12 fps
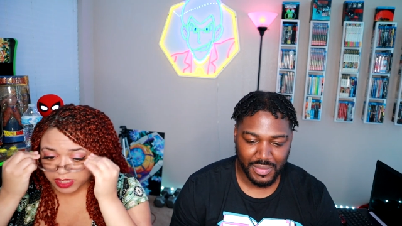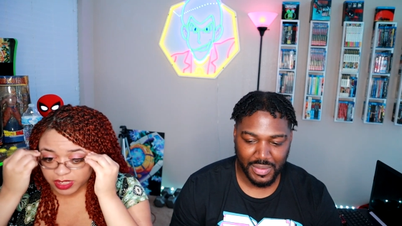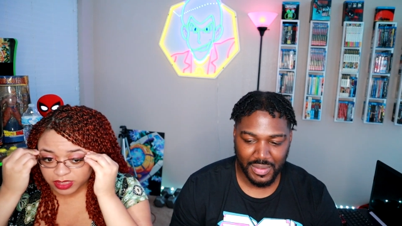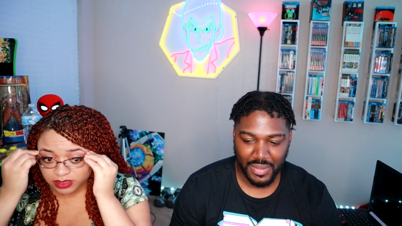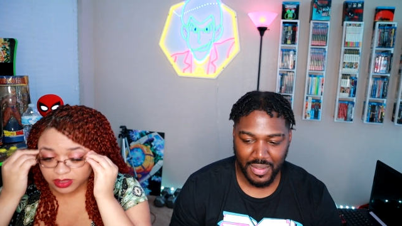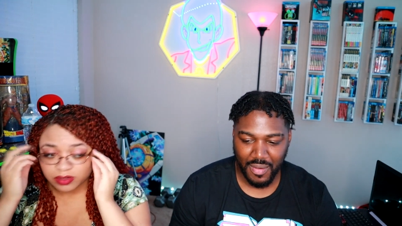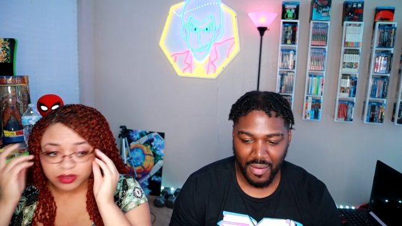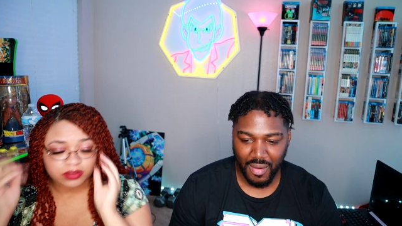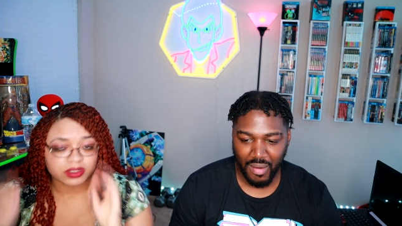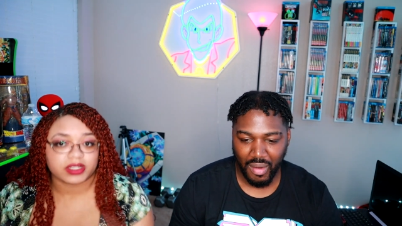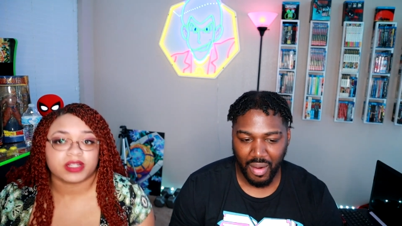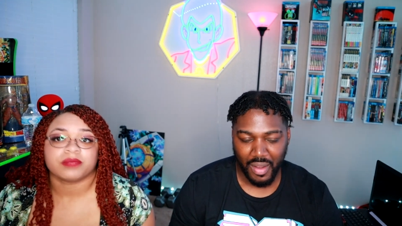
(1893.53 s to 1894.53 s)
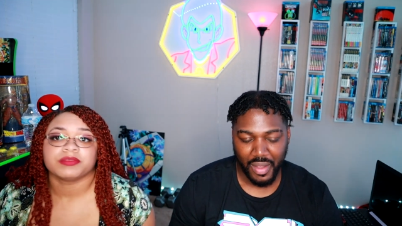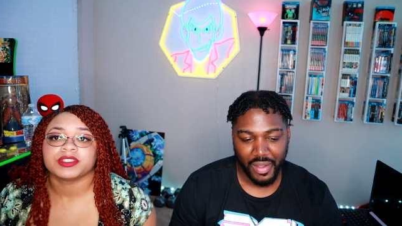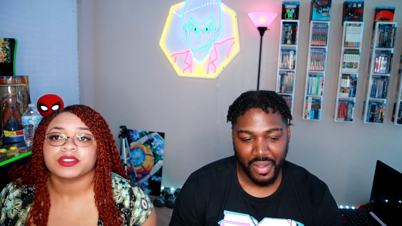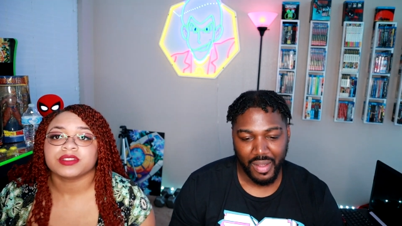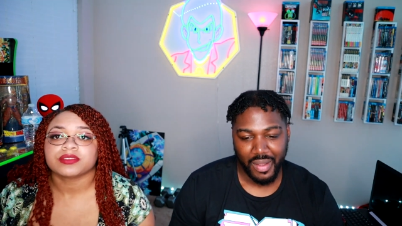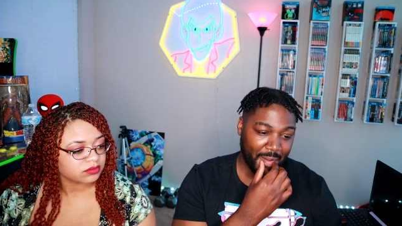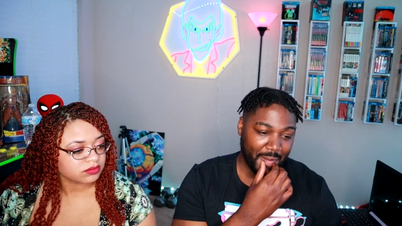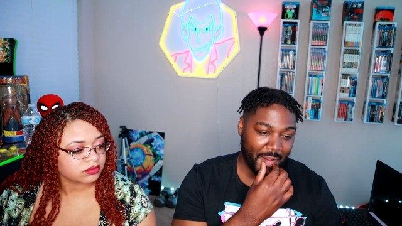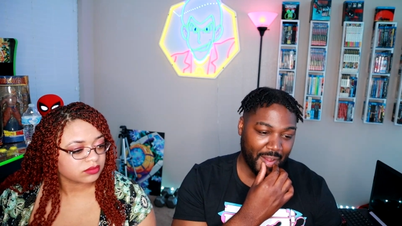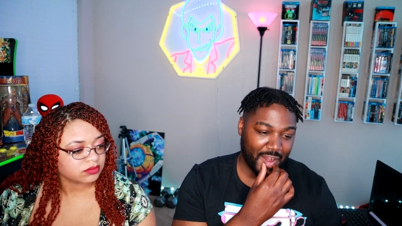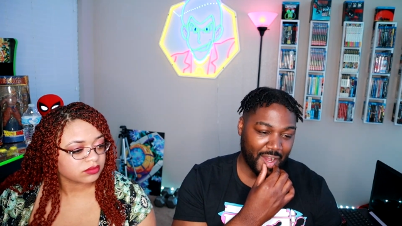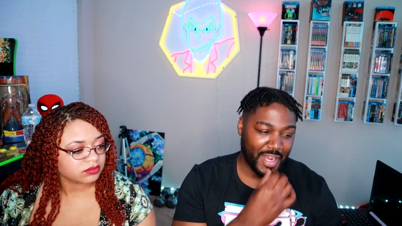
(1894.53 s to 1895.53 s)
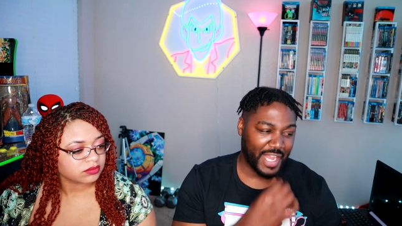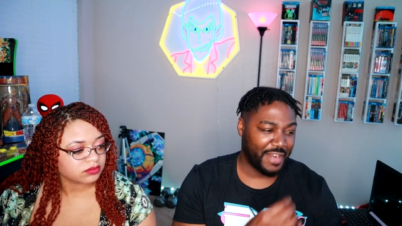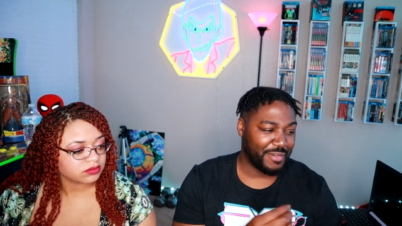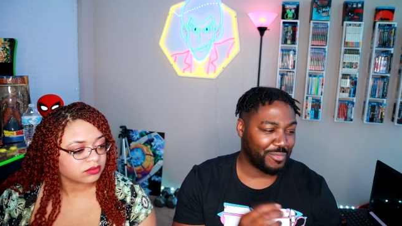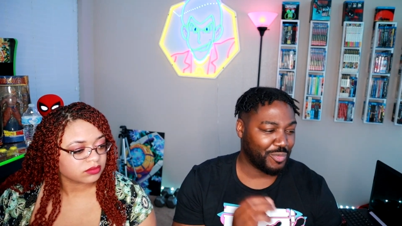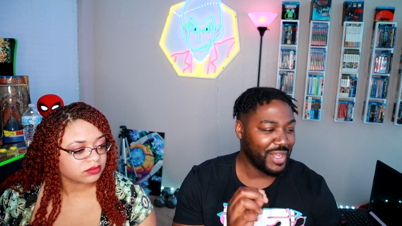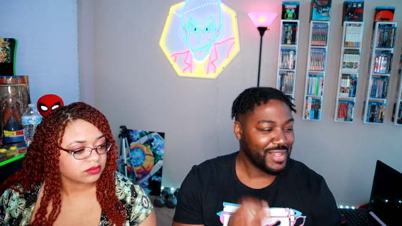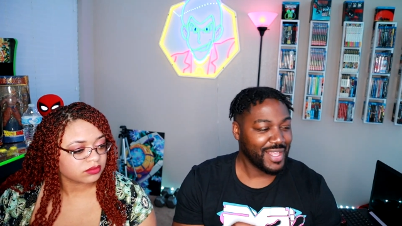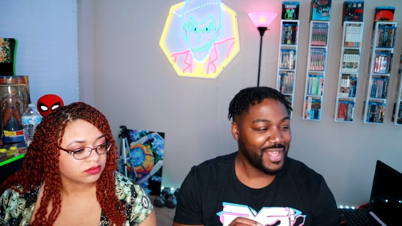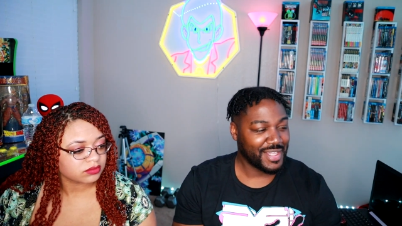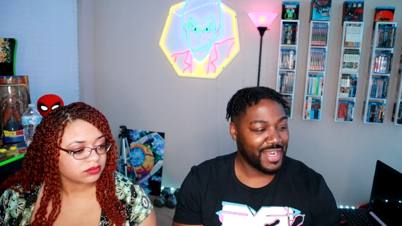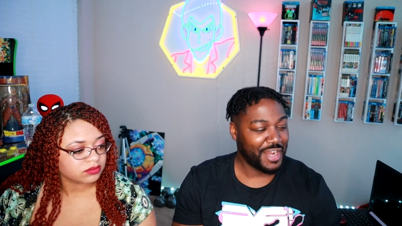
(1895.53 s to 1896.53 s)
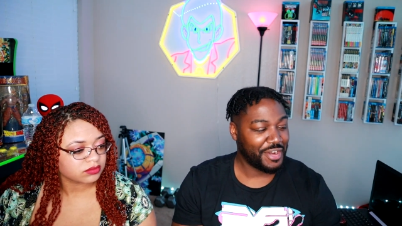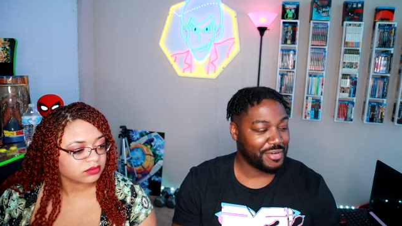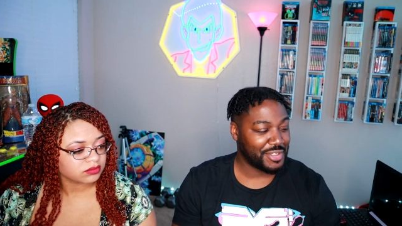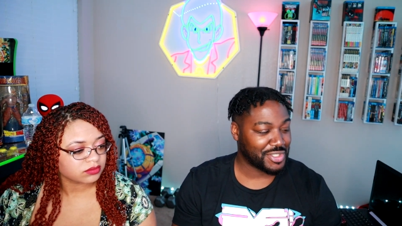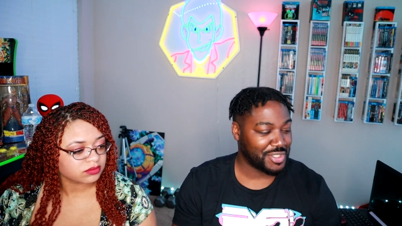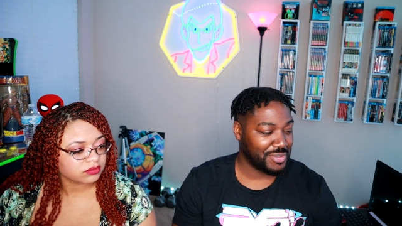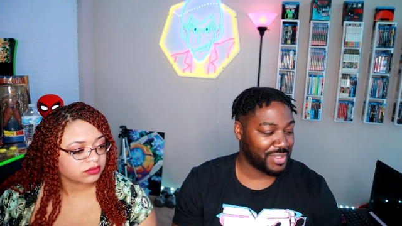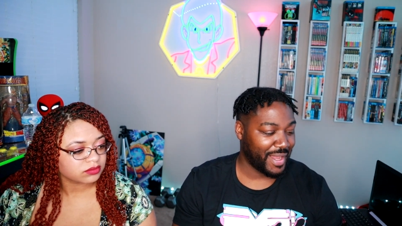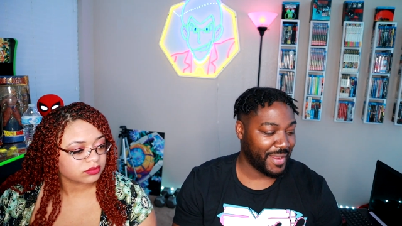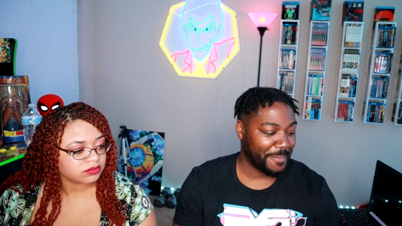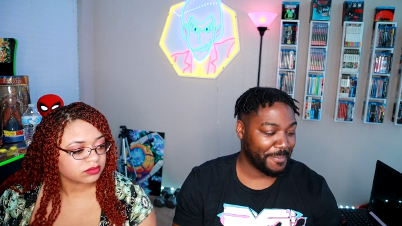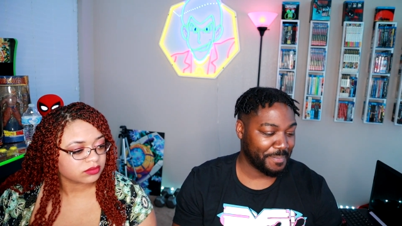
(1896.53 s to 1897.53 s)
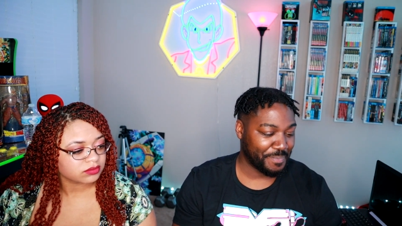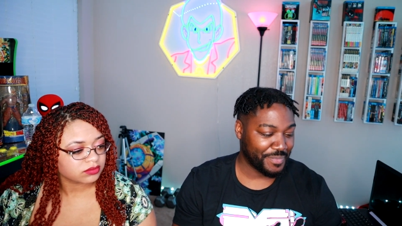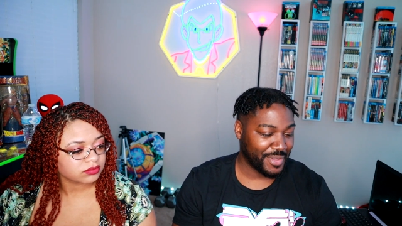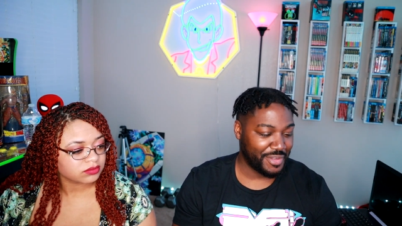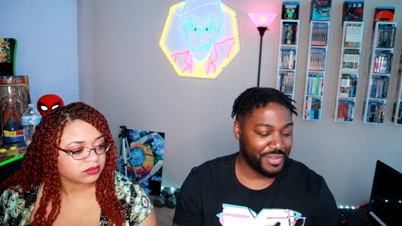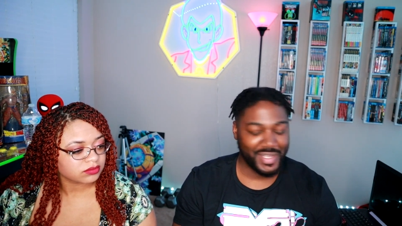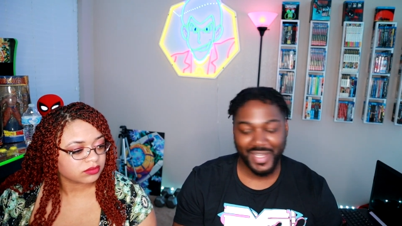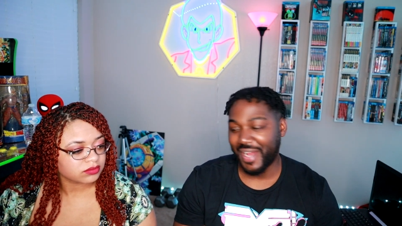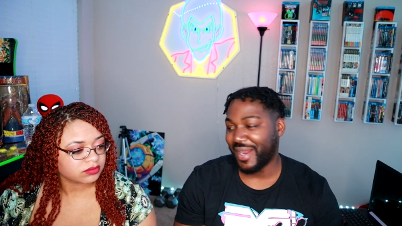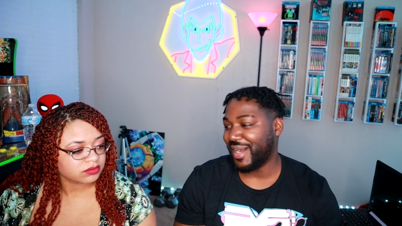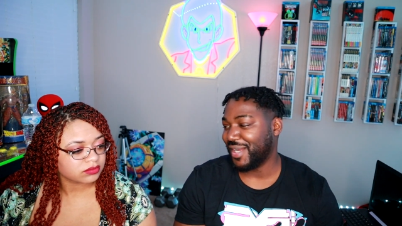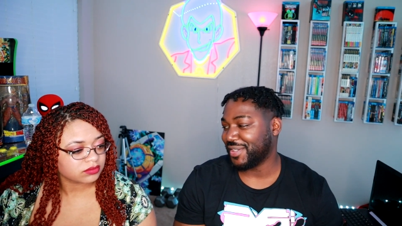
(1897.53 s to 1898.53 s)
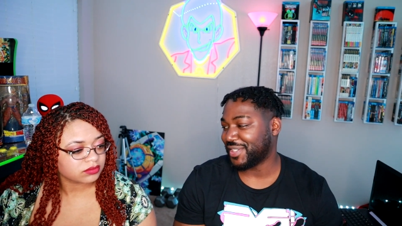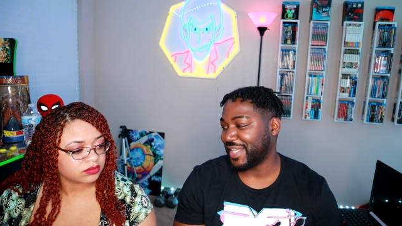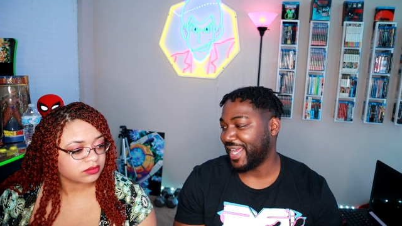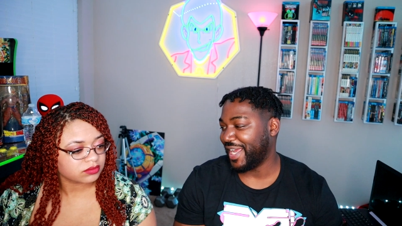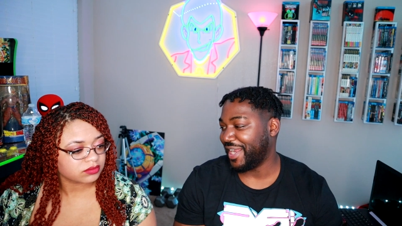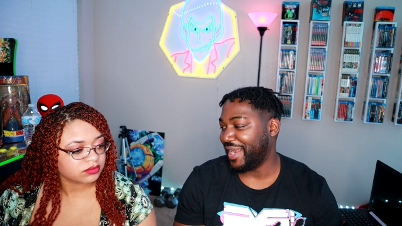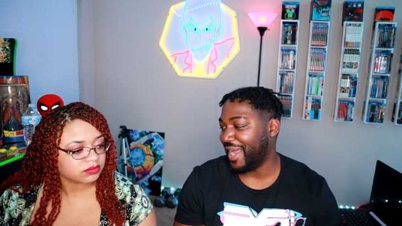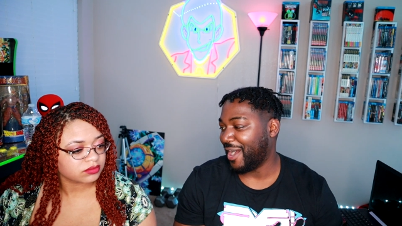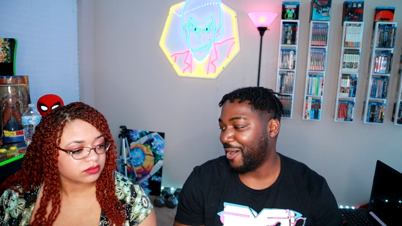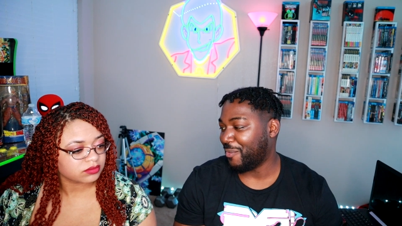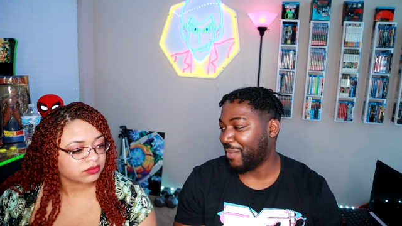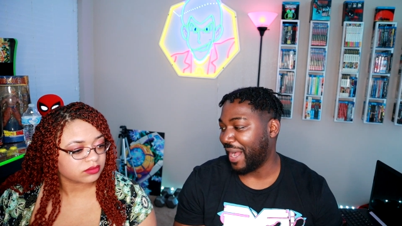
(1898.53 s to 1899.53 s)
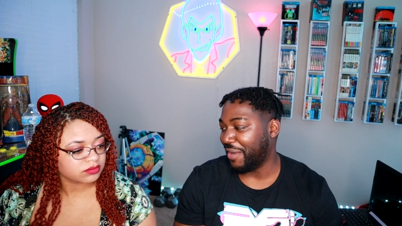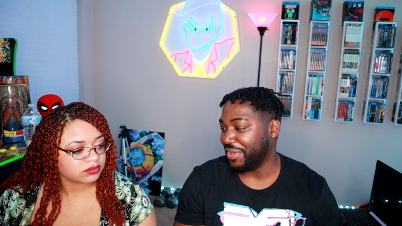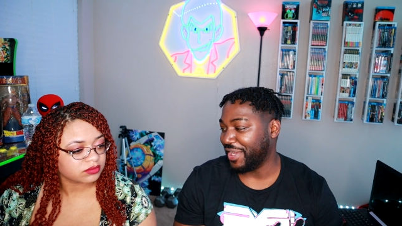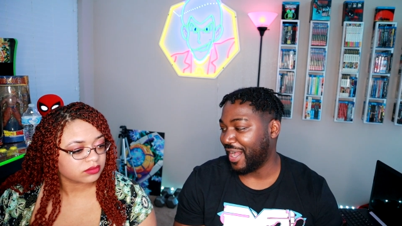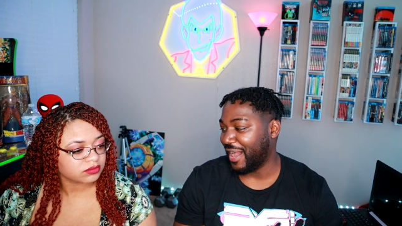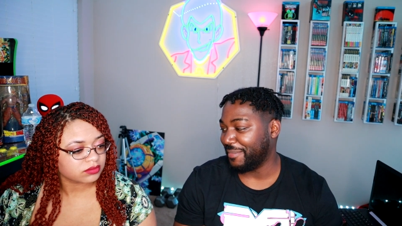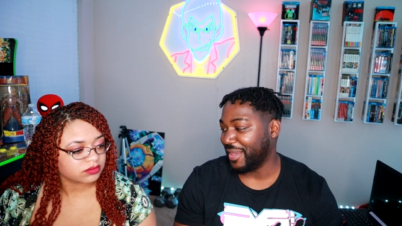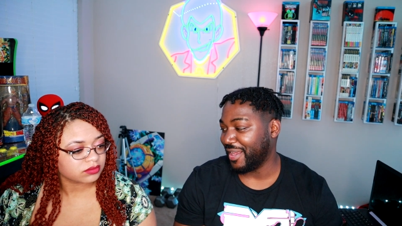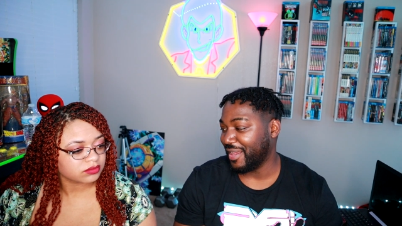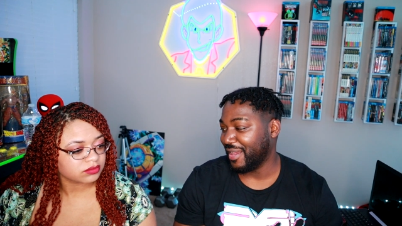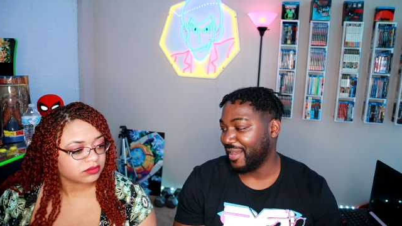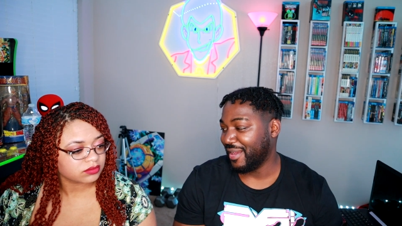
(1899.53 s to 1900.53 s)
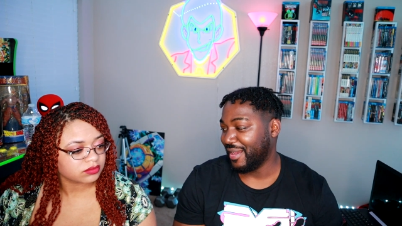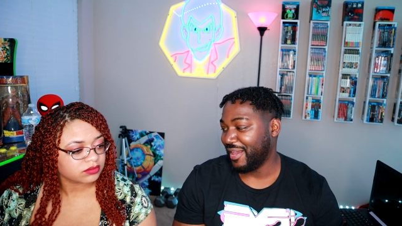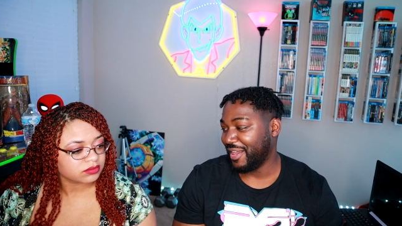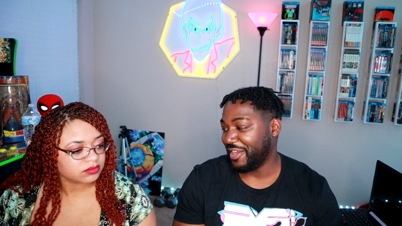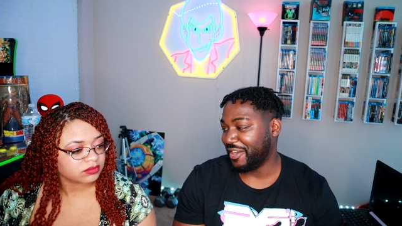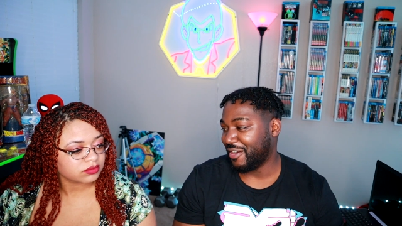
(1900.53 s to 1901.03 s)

Speaker 1: and the whole gang, I'm sure.
Speaker 2: And one thing that I noticed too, like, you can kind of understand now why Yami, you